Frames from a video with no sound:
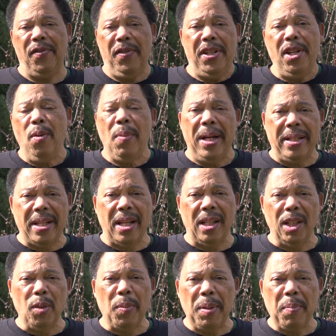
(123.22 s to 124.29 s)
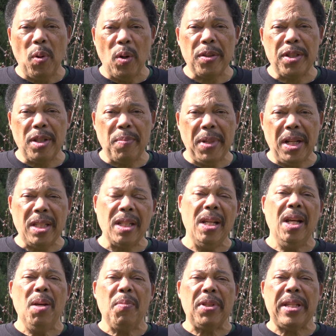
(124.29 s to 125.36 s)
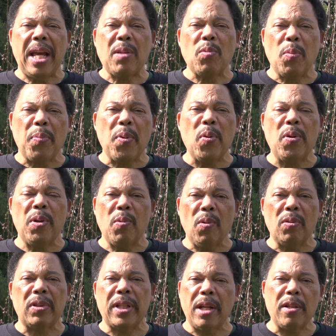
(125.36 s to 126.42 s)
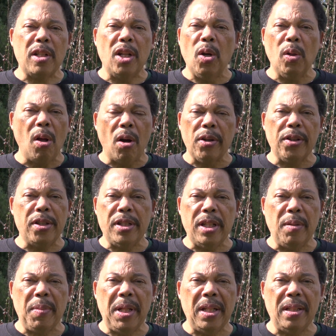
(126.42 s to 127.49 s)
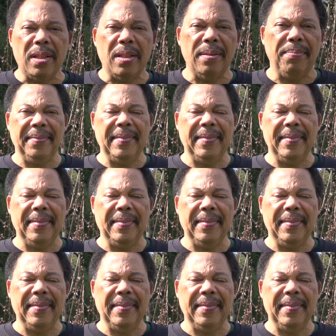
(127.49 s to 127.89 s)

video might take a little bit more than 10 minutes, but the actual pruning will take no longer than 10 minutes.